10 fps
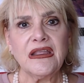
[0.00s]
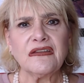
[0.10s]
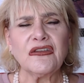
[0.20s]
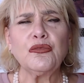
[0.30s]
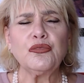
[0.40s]

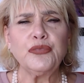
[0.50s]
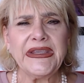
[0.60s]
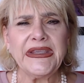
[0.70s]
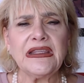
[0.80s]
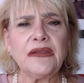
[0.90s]
So you
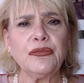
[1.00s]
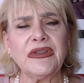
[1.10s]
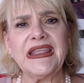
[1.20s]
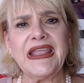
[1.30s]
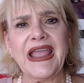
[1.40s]
really,
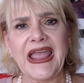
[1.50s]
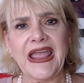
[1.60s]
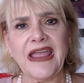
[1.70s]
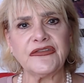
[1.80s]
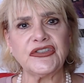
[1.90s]
really
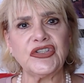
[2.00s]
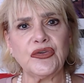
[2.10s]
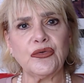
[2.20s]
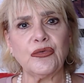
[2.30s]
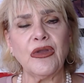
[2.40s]
have
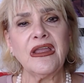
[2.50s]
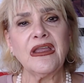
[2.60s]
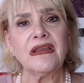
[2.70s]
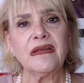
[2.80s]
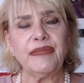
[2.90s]
to
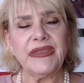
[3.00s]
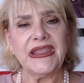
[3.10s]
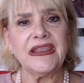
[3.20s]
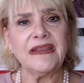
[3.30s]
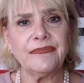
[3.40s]
be